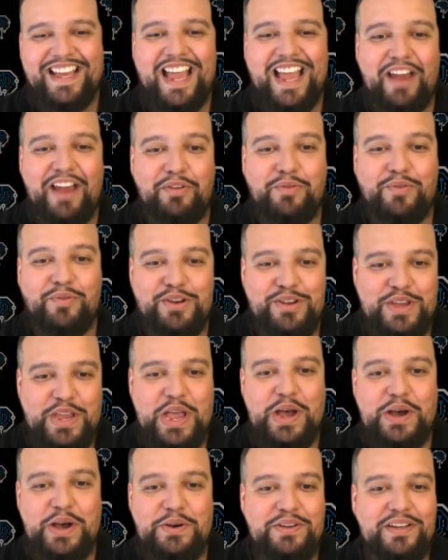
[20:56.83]
Everywhere you
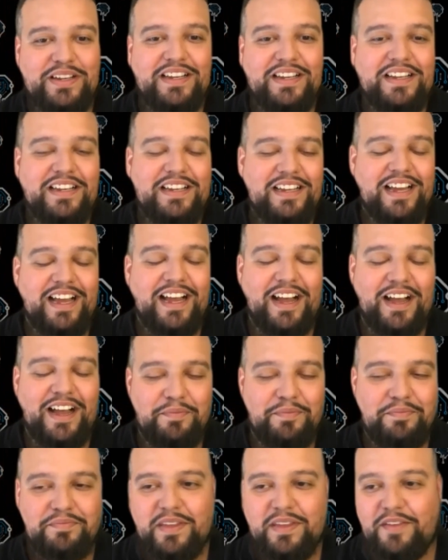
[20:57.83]
go,
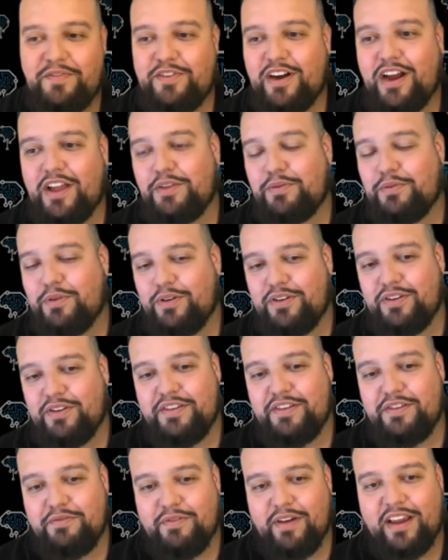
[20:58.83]
if you're on the road,
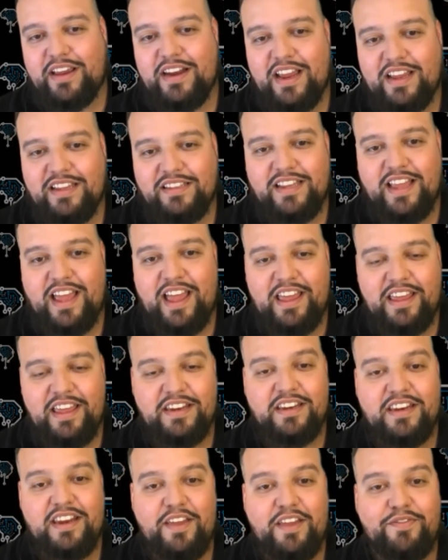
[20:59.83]
you recognize that.
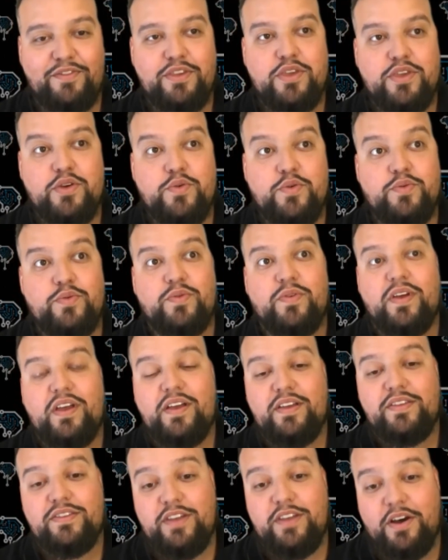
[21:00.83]
And if you
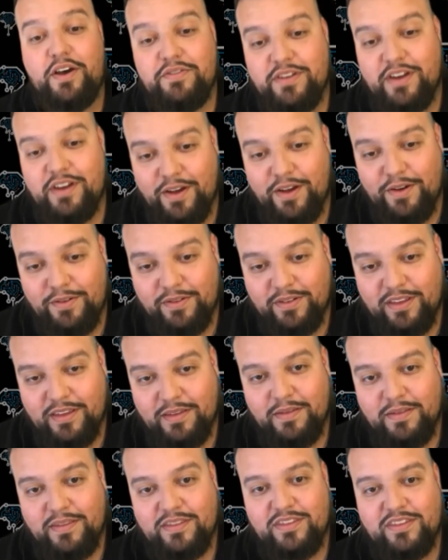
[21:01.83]
don't know,
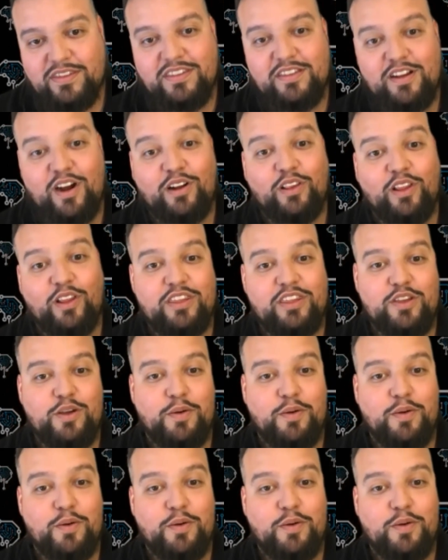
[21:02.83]
just start looking.